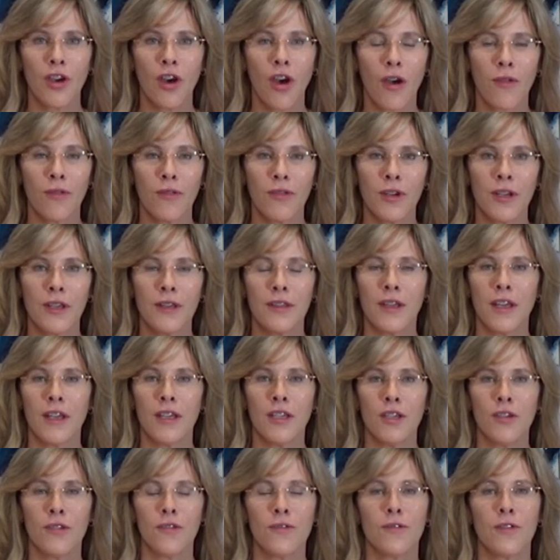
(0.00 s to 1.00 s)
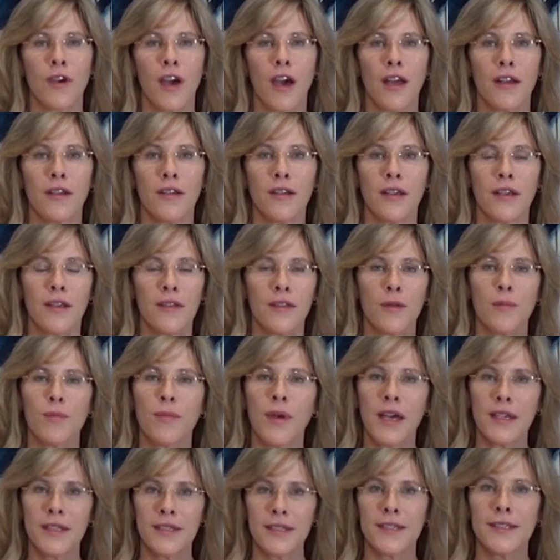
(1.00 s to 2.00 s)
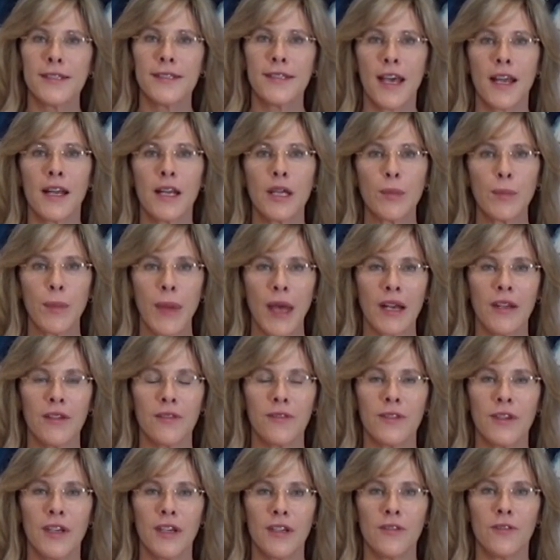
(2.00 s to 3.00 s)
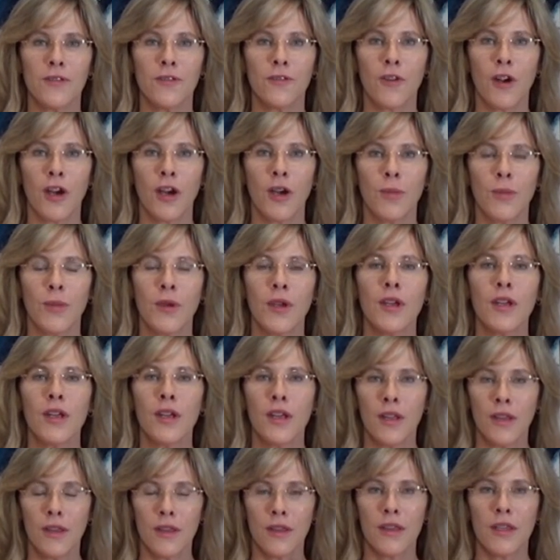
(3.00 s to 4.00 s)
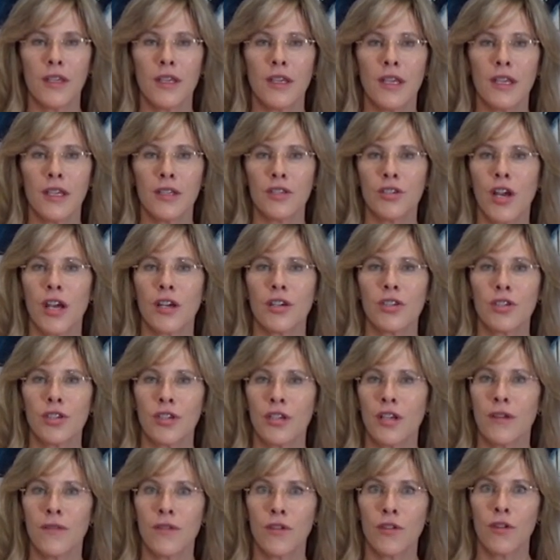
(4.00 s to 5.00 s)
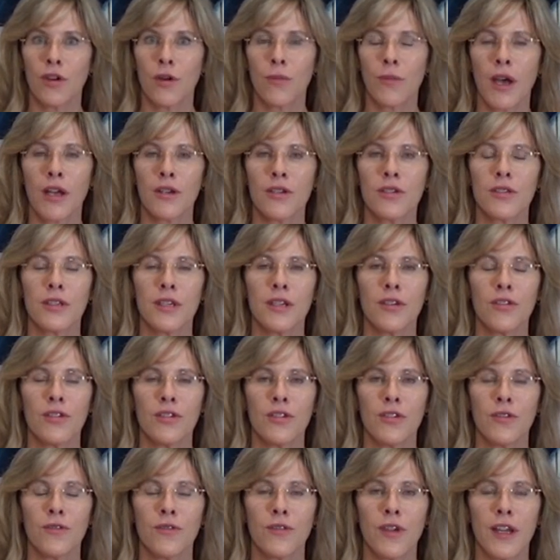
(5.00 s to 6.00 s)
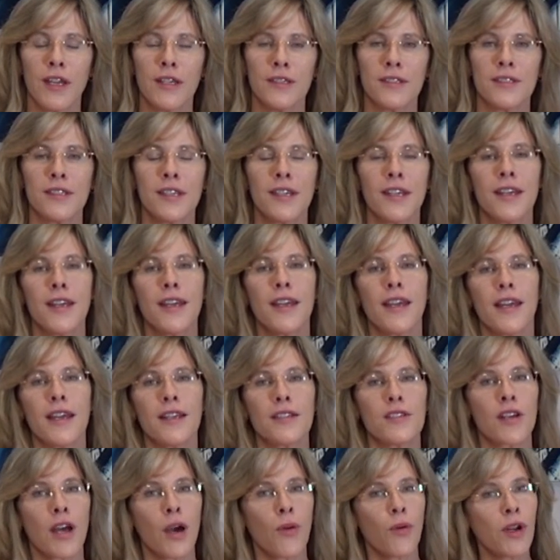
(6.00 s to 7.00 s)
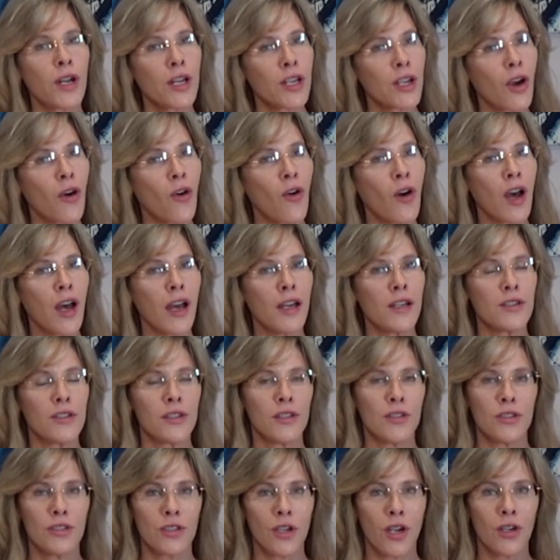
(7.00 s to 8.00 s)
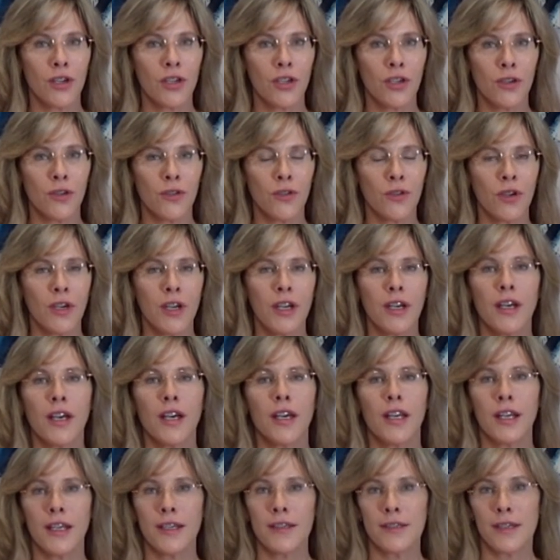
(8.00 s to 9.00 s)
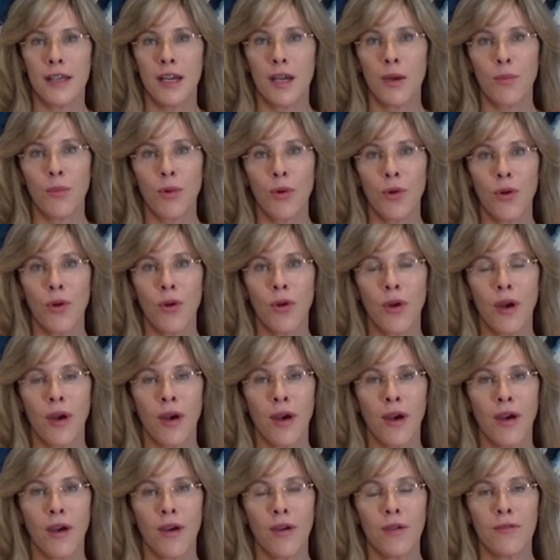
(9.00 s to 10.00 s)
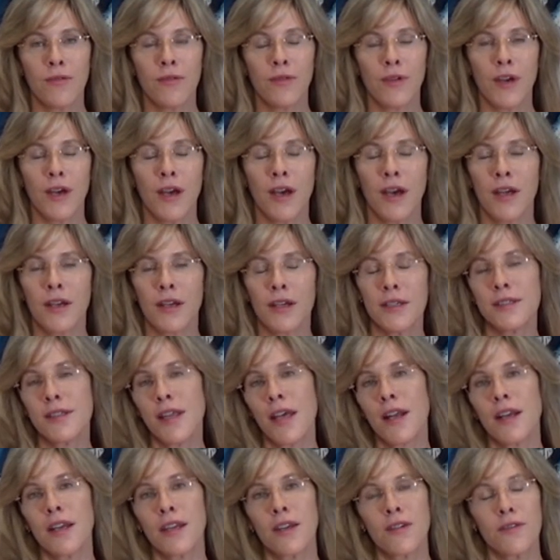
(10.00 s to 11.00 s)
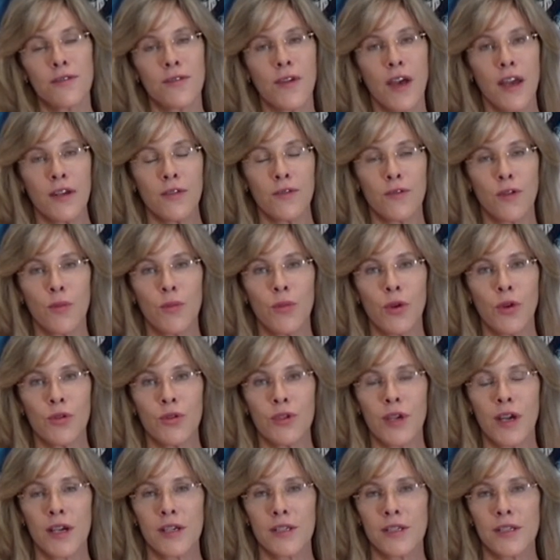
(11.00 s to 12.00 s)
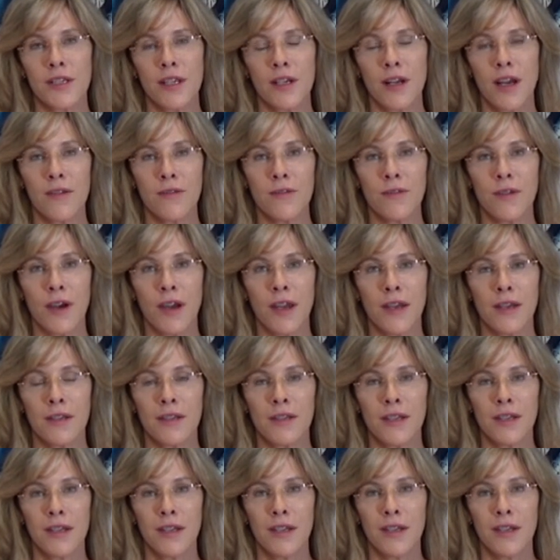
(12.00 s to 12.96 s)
confident that you've gotten the best aesthetic benefit from the injection of a neuromodulator in your face. And so I want to go on to show you an example of an aesthetic effect from Botox that I find